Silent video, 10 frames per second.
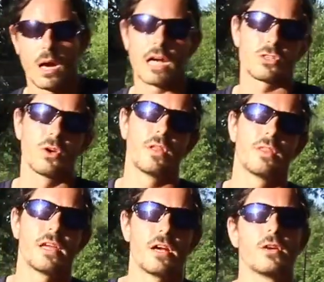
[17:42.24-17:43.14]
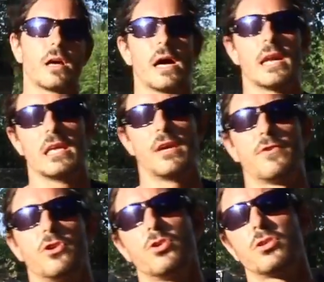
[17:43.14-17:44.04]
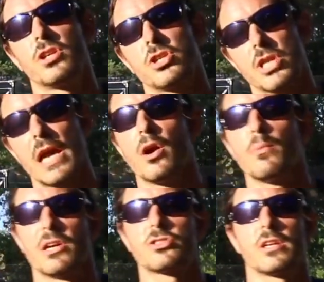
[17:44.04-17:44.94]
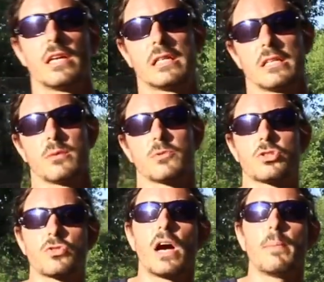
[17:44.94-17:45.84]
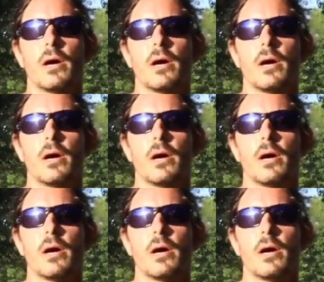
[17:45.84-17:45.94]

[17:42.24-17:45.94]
right, so there you got it. If you're new to the channel, make sure to hit the subscribe